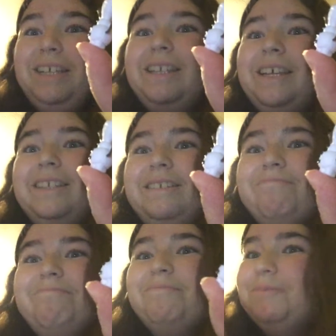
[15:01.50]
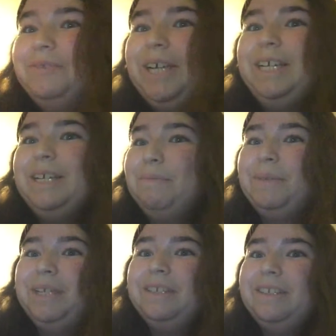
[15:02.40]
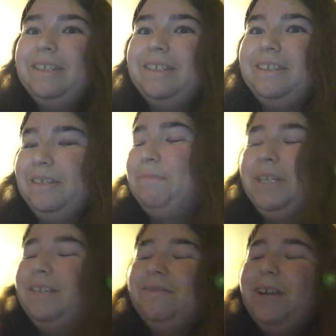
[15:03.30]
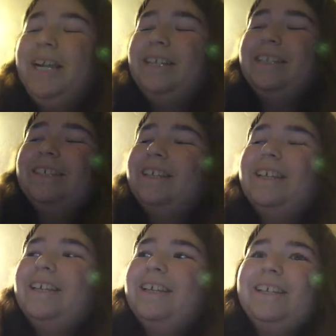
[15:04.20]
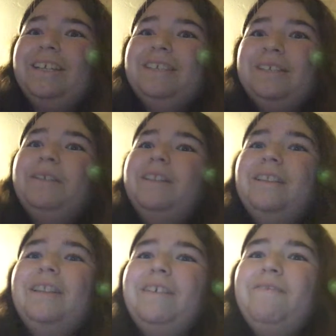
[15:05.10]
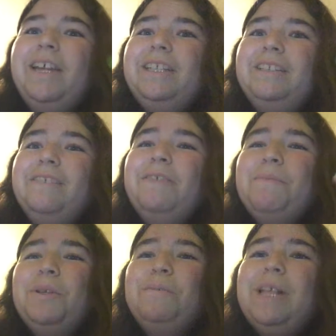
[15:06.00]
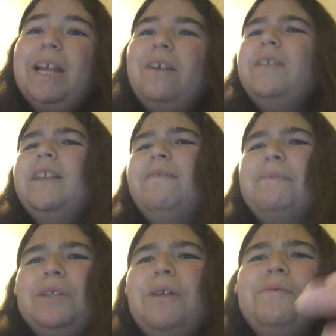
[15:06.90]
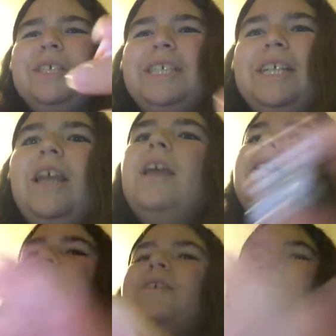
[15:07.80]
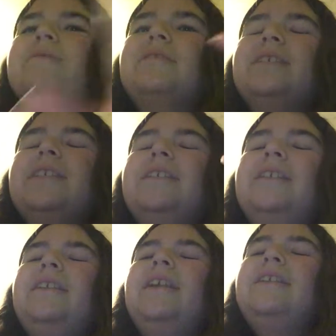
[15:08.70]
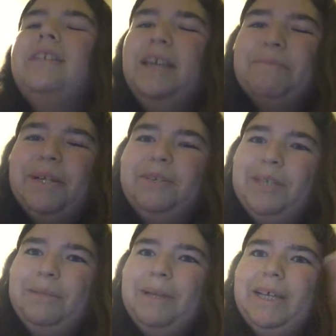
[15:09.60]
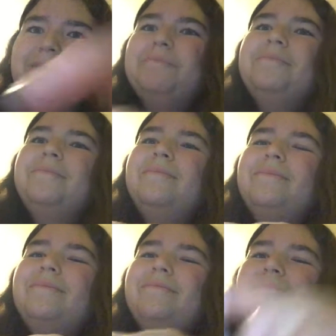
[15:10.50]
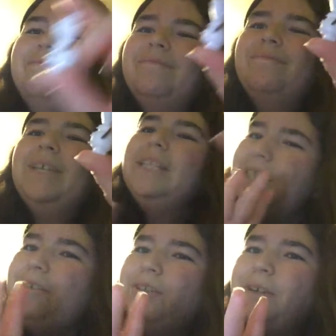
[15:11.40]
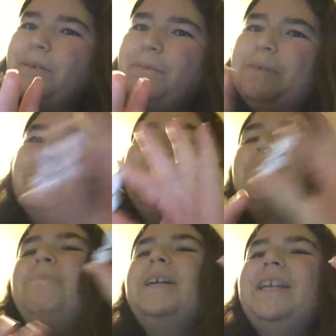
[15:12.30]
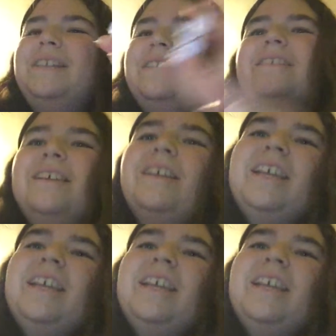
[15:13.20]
like that. right? Am I right? Like, so if someone told me that, oh, that's from Star Wars, and no, it's The Empire Strikes Back. It's still a Star Wars movie, but it's